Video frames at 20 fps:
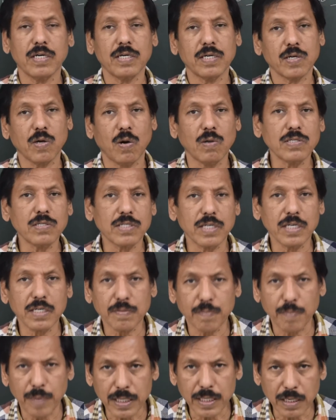
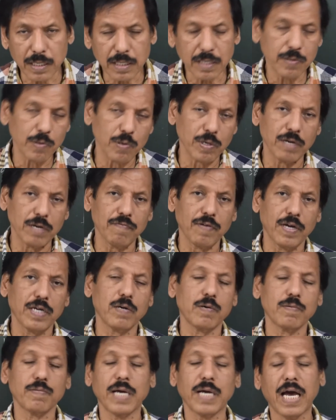constant method, you can find
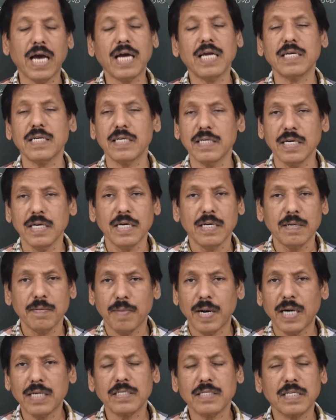out. And
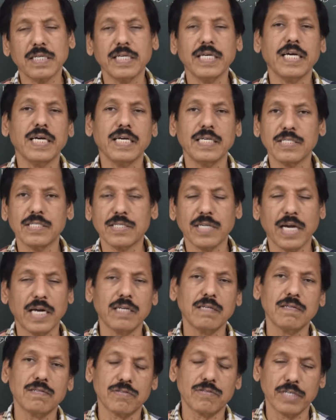part 3 is
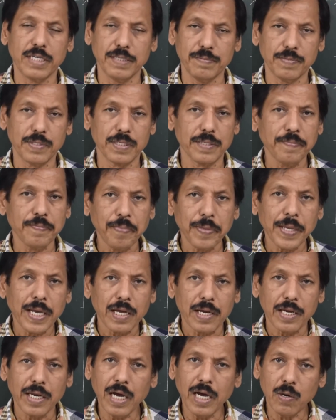tidal streams.
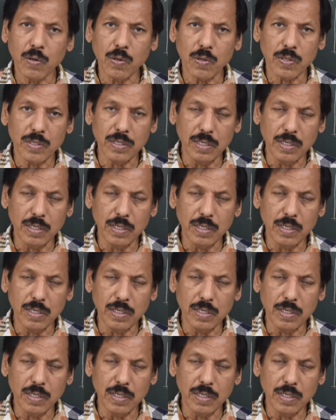Now,